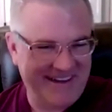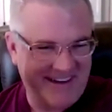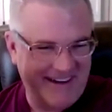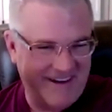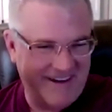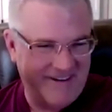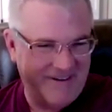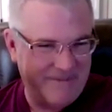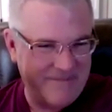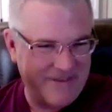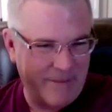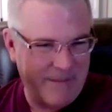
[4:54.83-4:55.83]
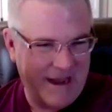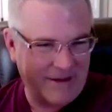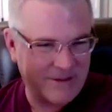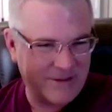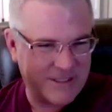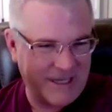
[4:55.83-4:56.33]
Um,
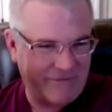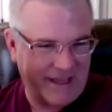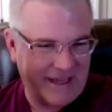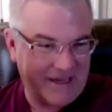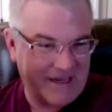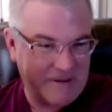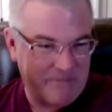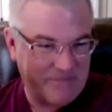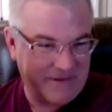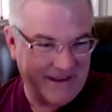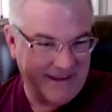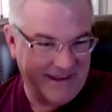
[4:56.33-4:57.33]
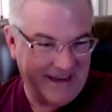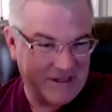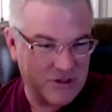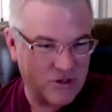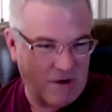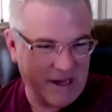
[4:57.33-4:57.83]
about stuff like,
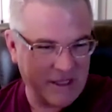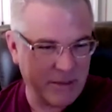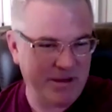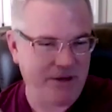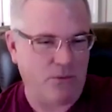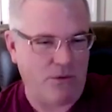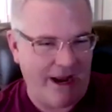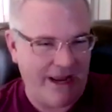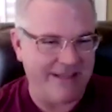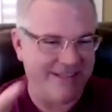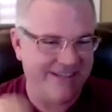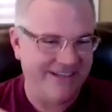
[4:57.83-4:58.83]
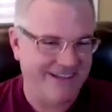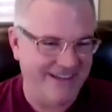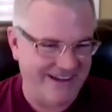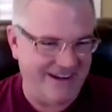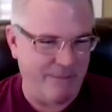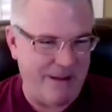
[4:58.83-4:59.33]
and yeah, trying to be right
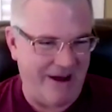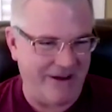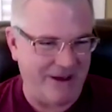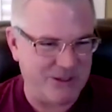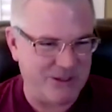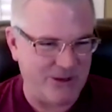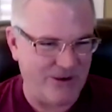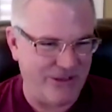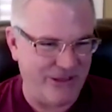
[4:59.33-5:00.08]
about a certain